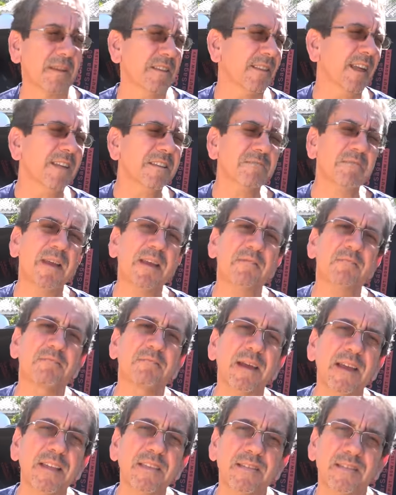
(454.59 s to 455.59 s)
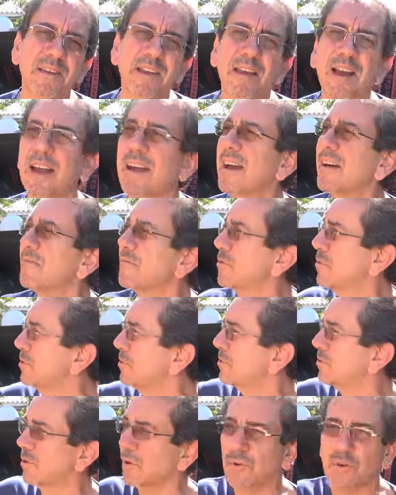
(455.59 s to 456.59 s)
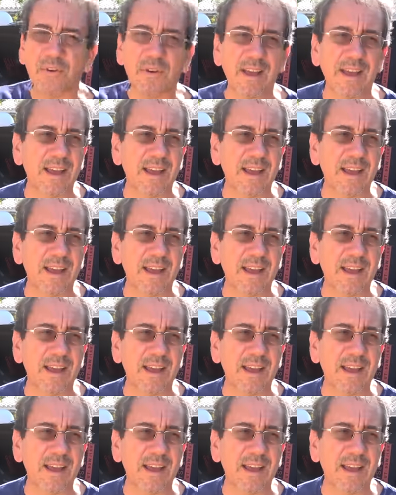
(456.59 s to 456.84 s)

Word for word: And that's my main thing. I have good solar.